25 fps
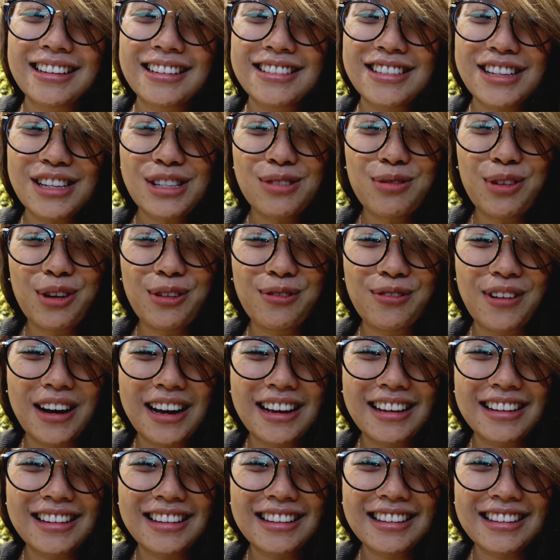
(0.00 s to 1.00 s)
Just for
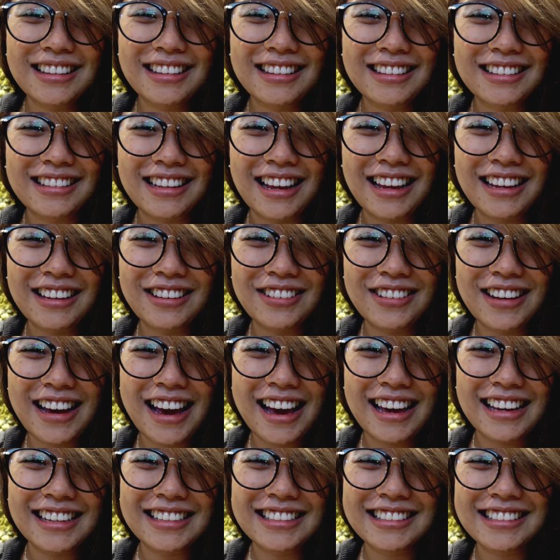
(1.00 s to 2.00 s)
fun. Thank you
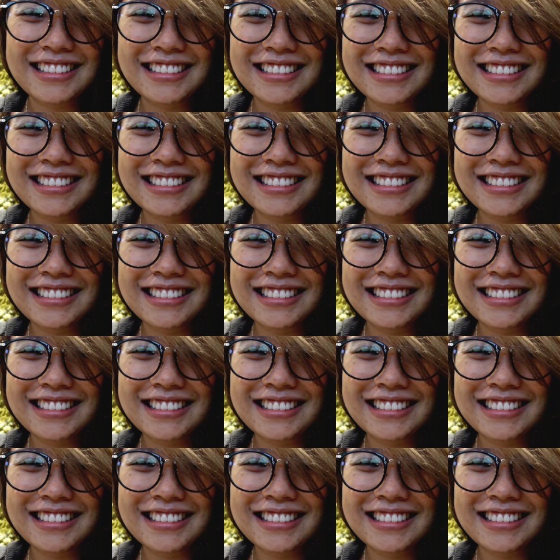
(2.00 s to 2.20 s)
guys.